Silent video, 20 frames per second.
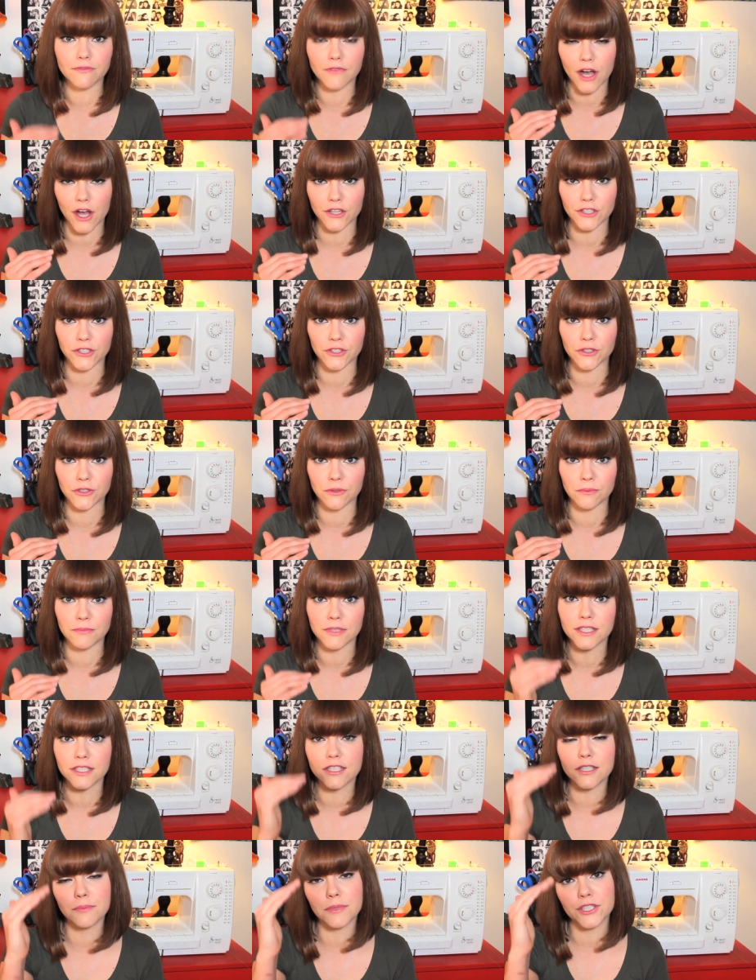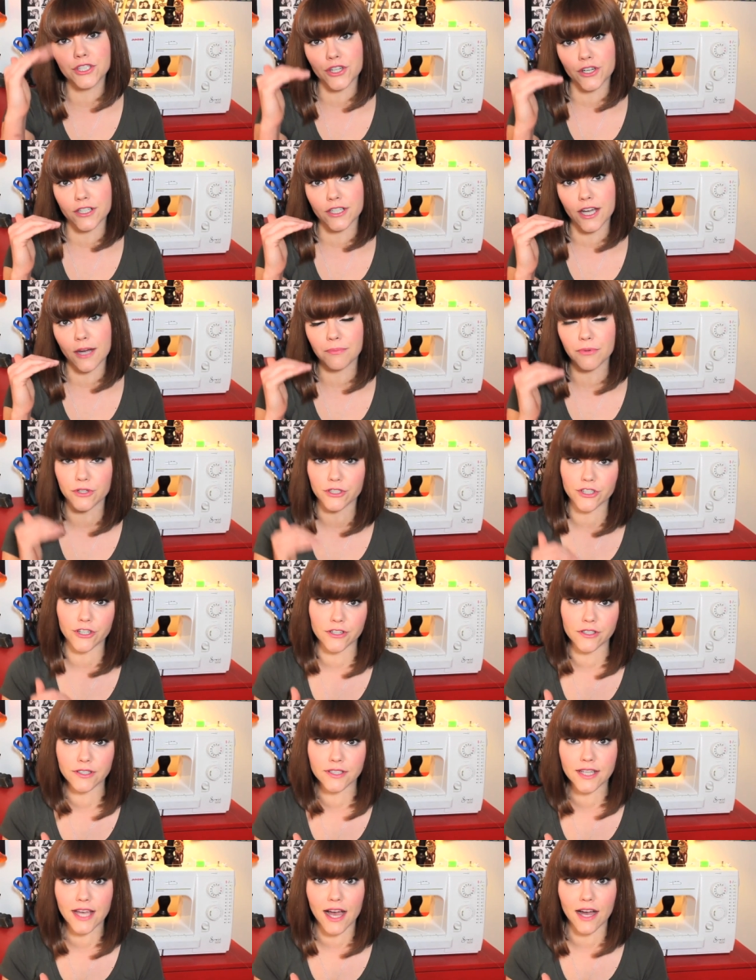volume needs to be turned up or
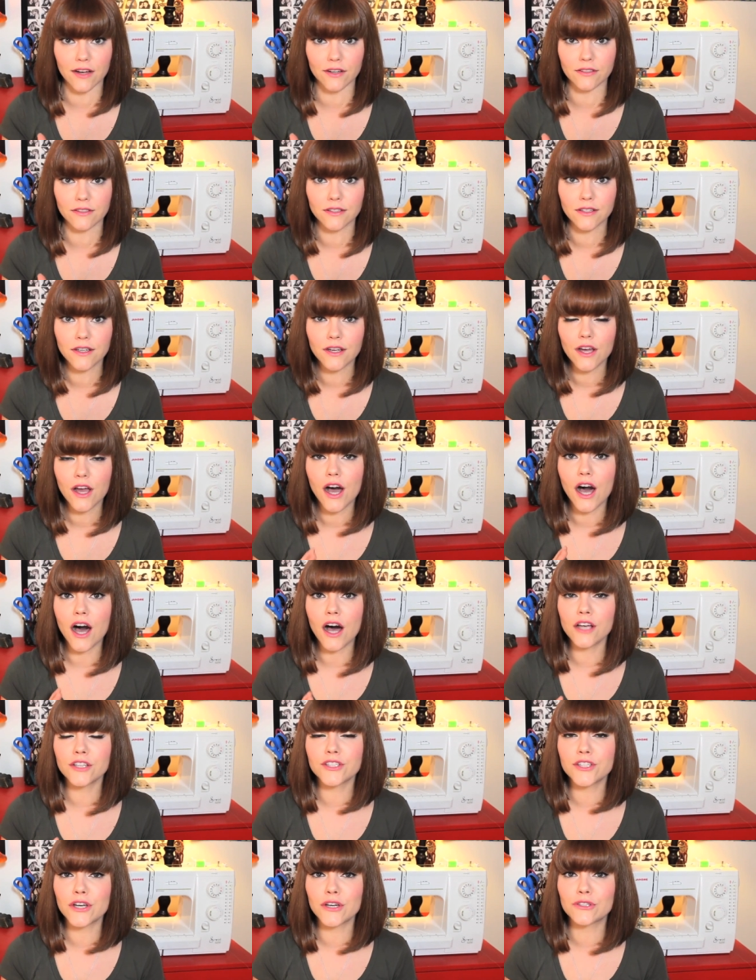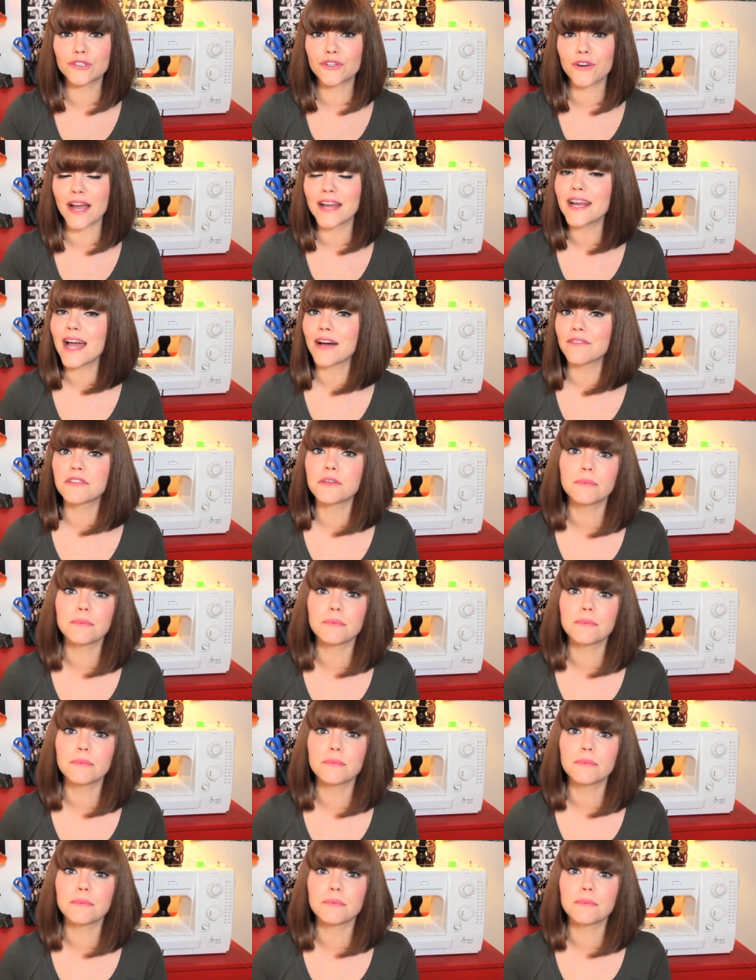turned down. Also, try to have